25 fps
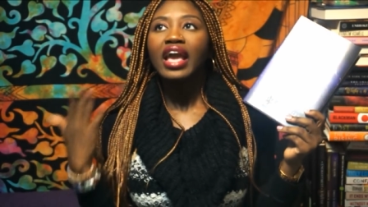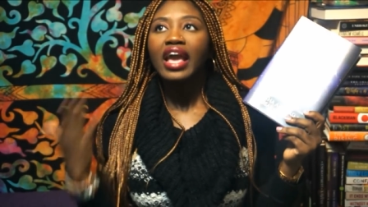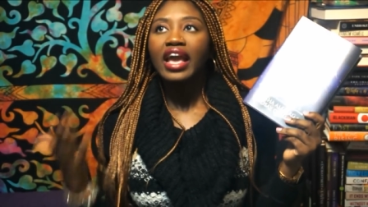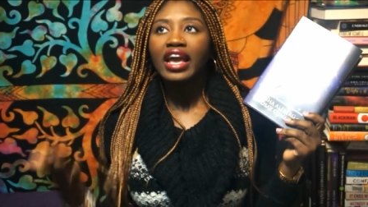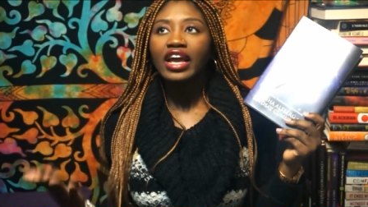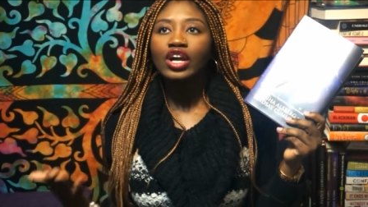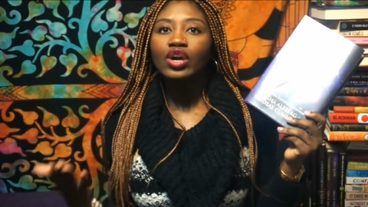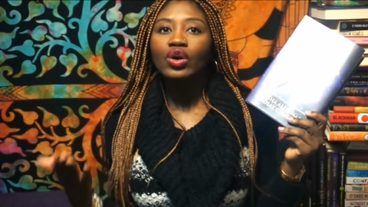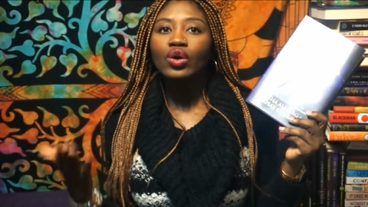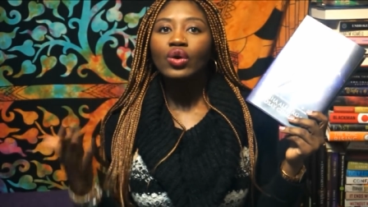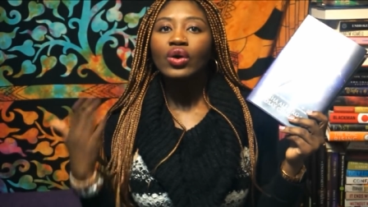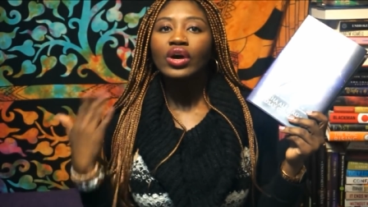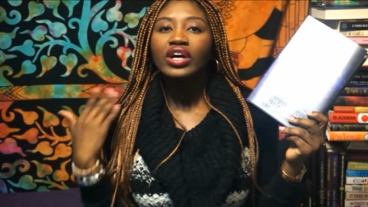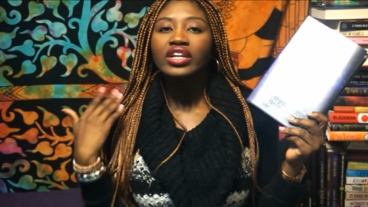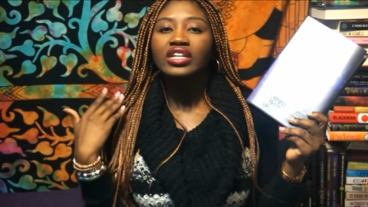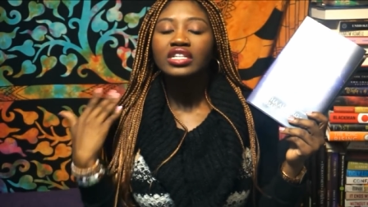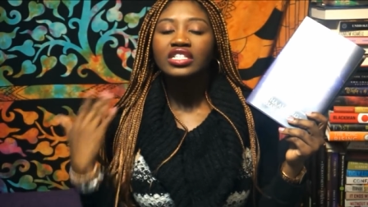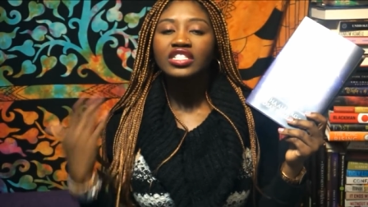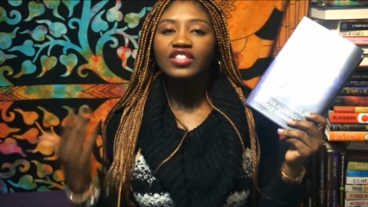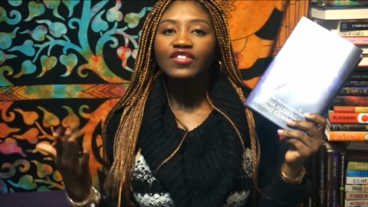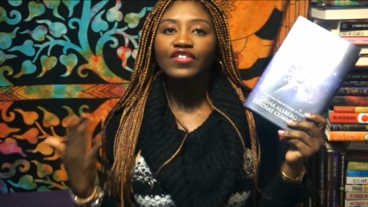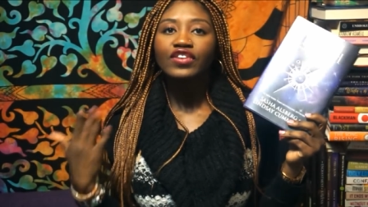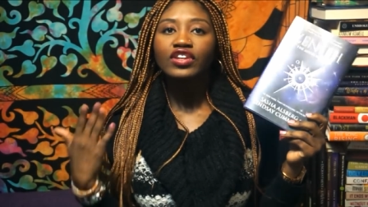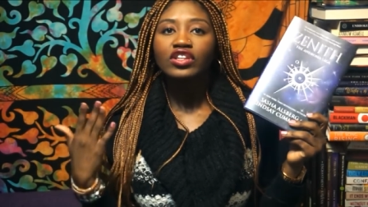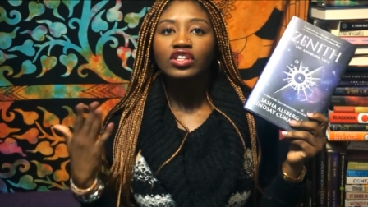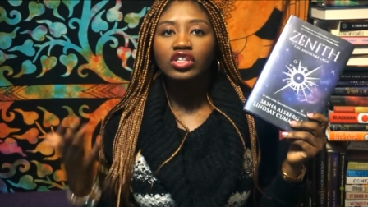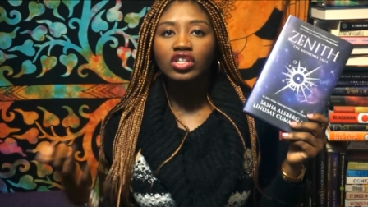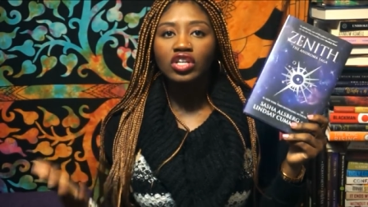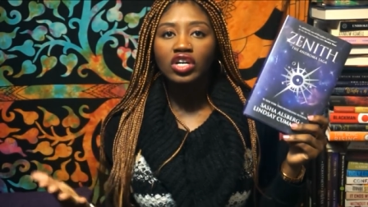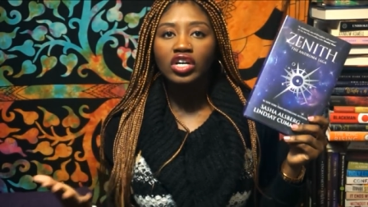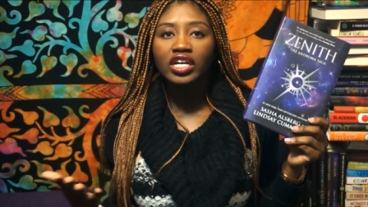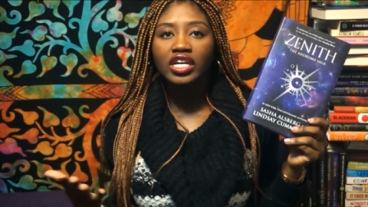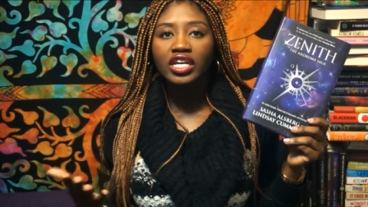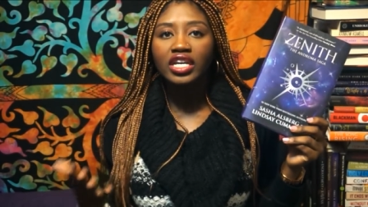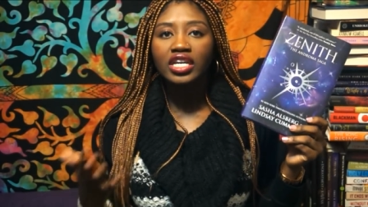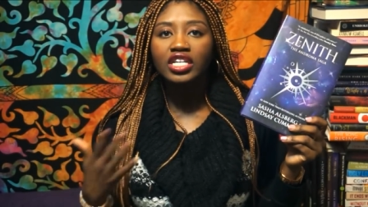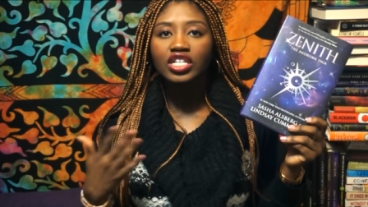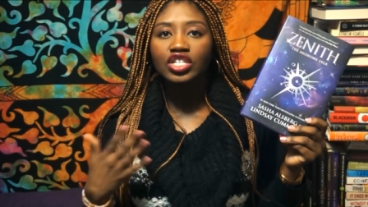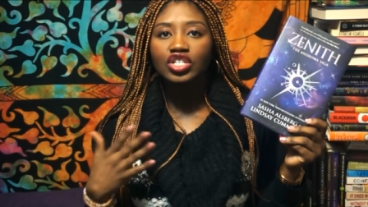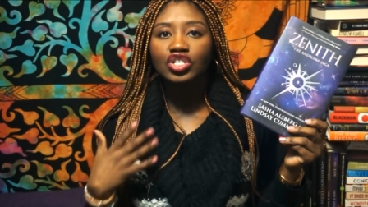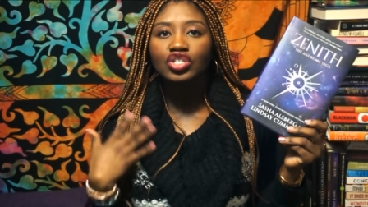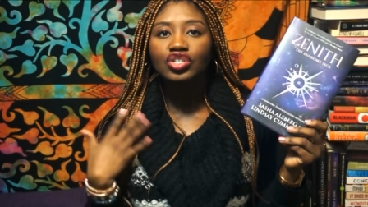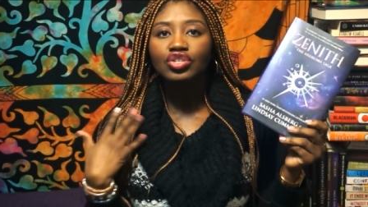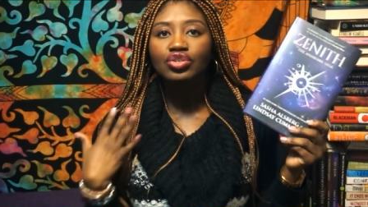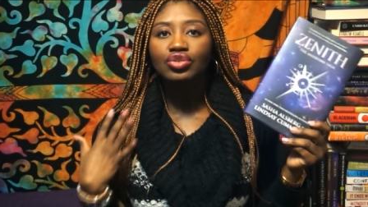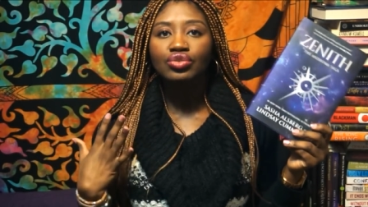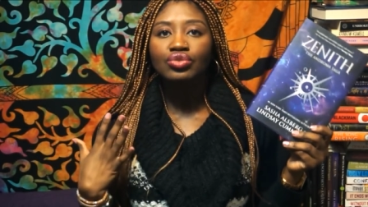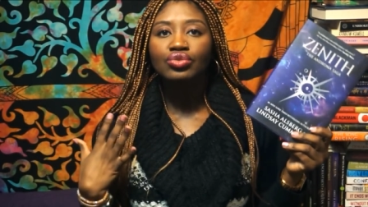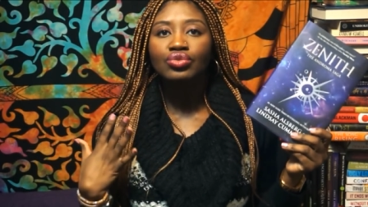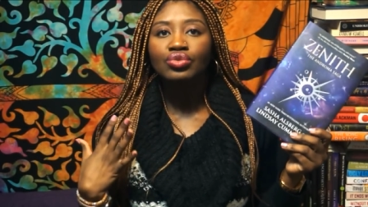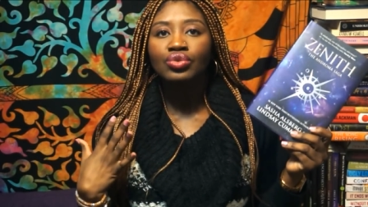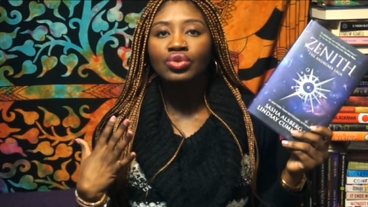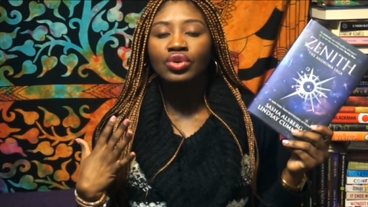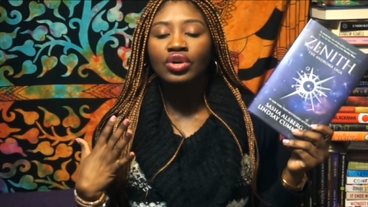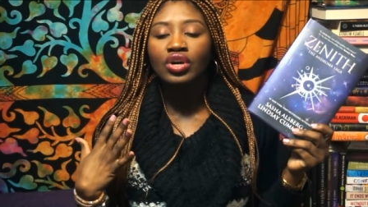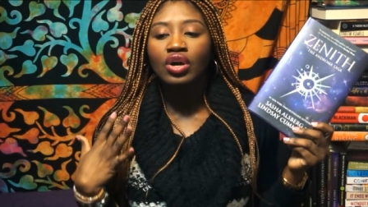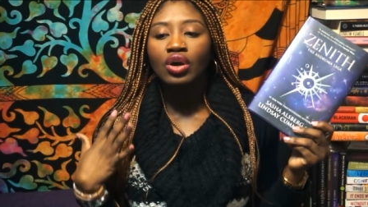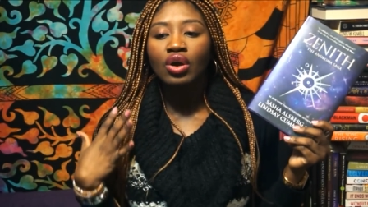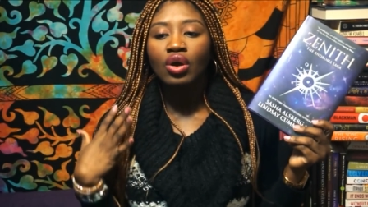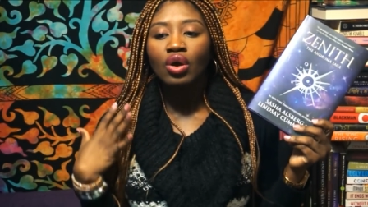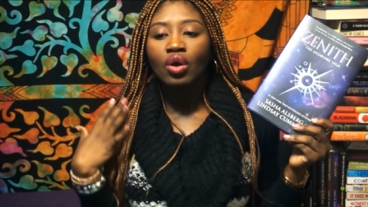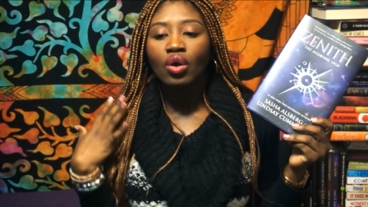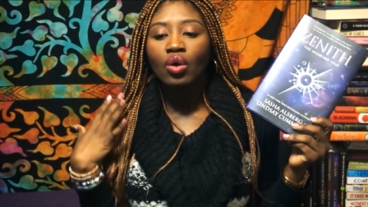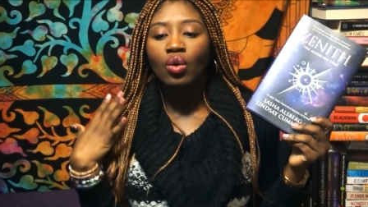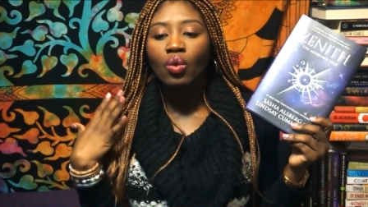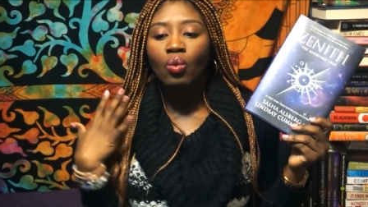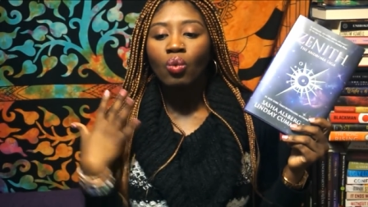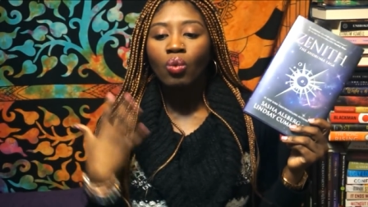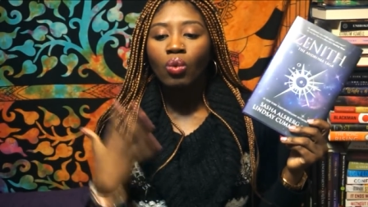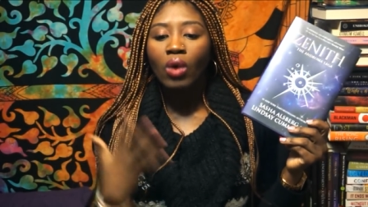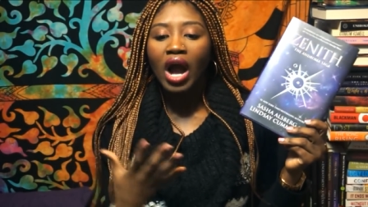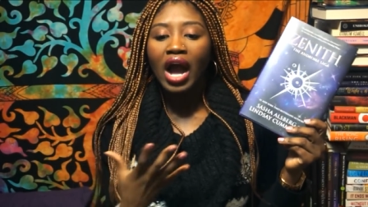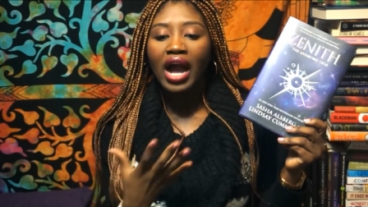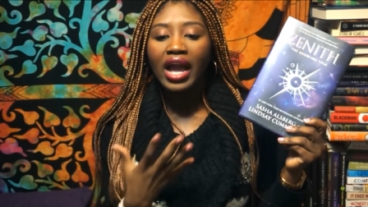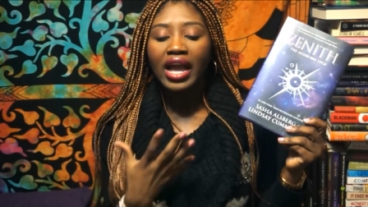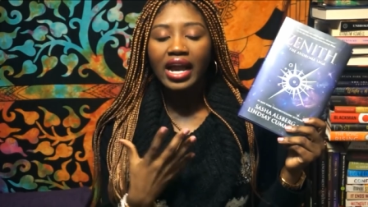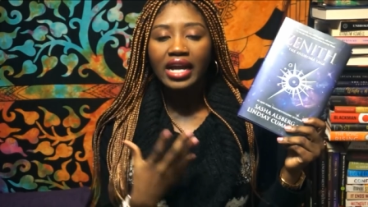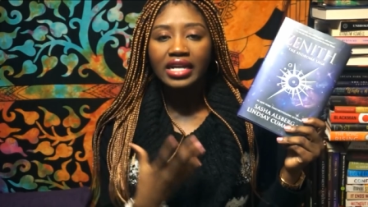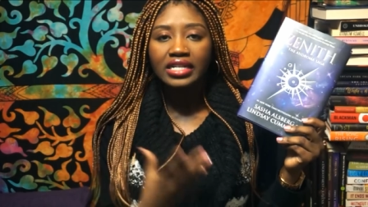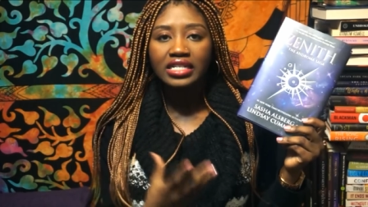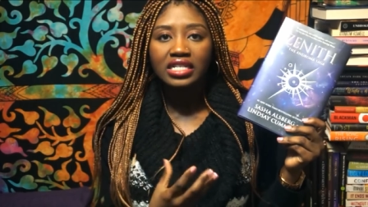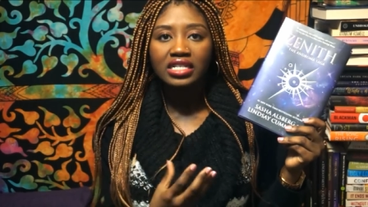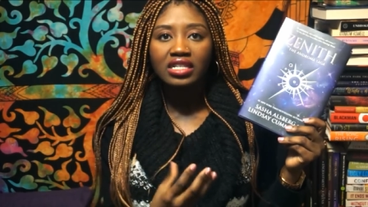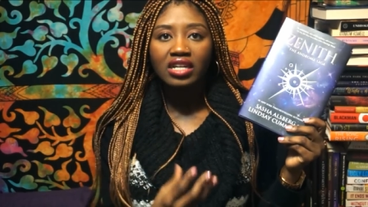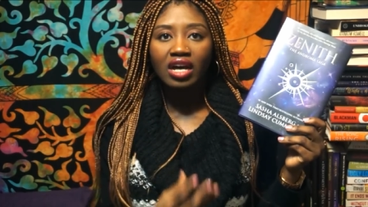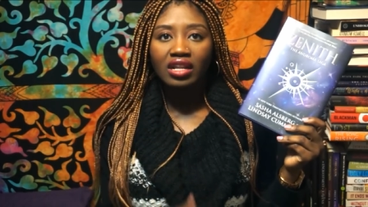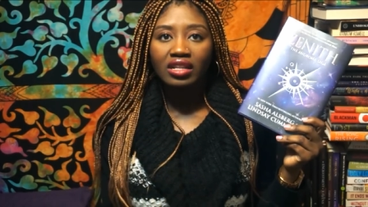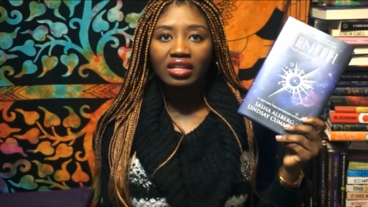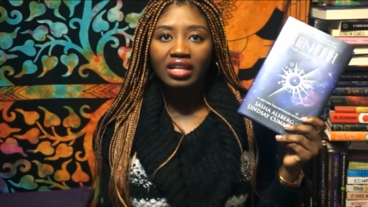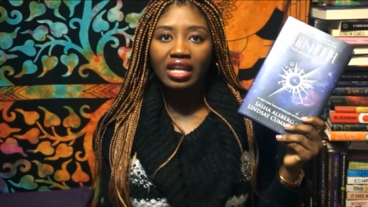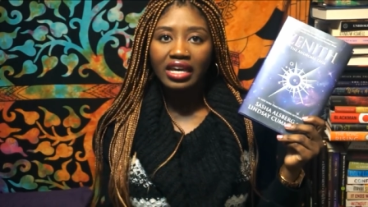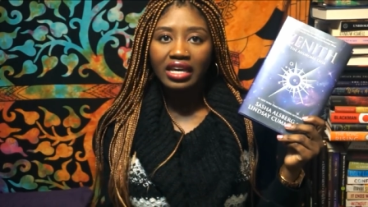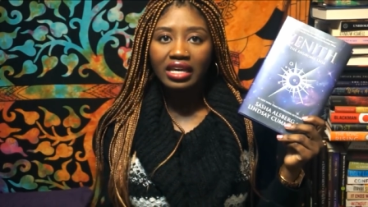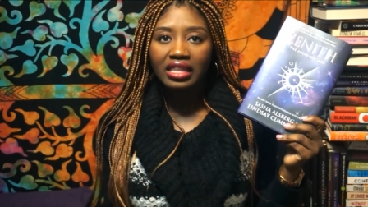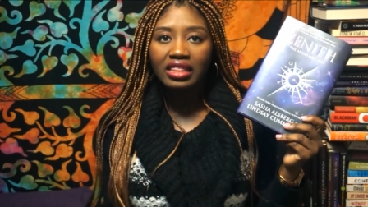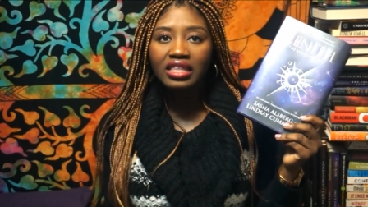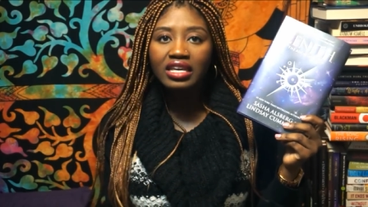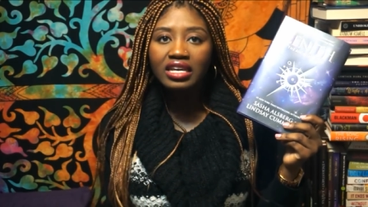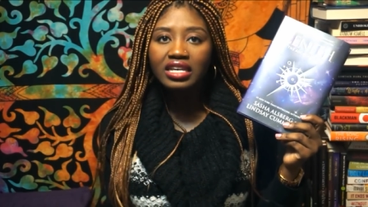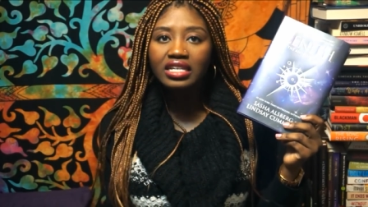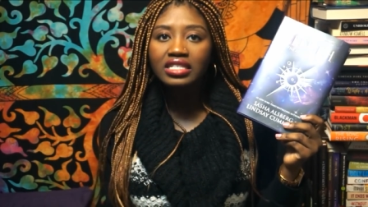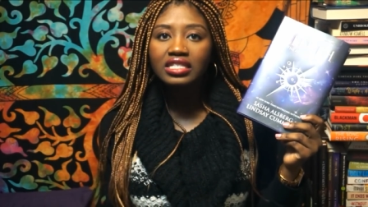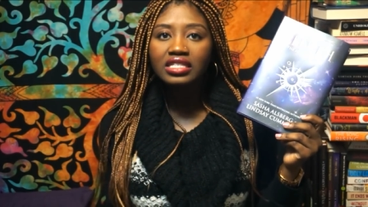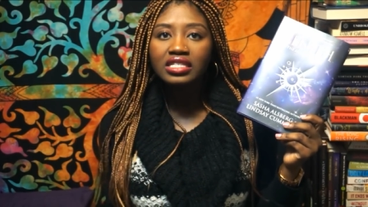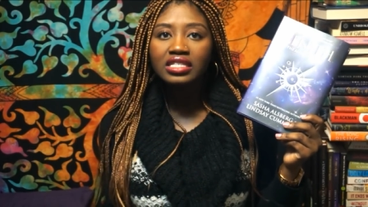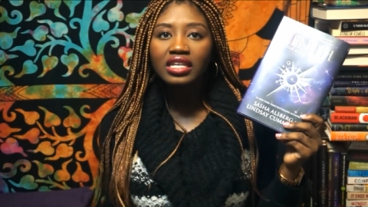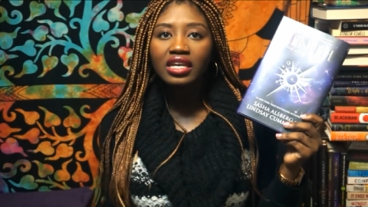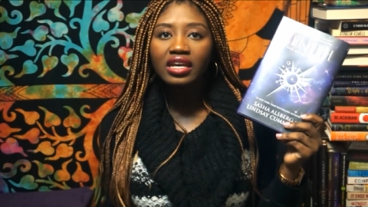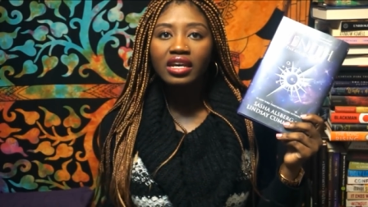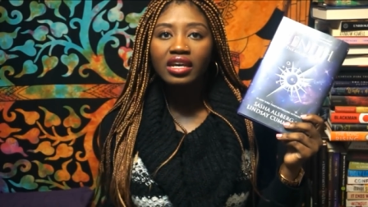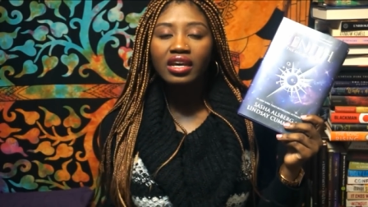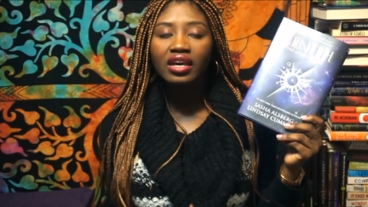angle and a different look into why I did not like this